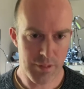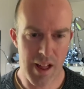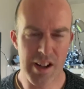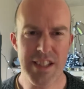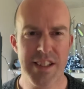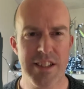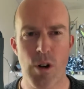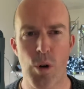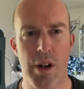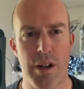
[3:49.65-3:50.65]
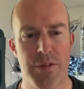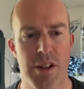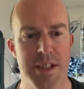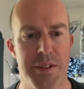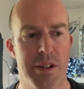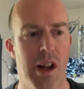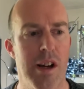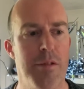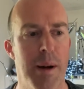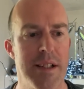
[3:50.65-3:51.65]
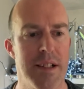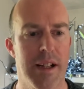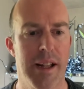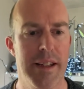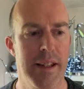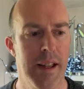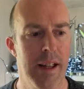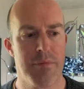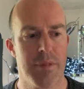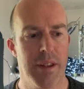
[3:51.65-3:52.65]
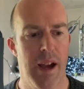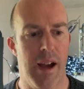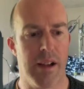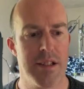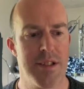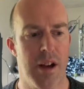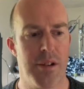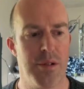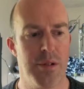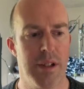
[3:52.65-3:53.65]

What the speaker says: And I just think he's got quite a good philosophy on life, basically. Yeah, so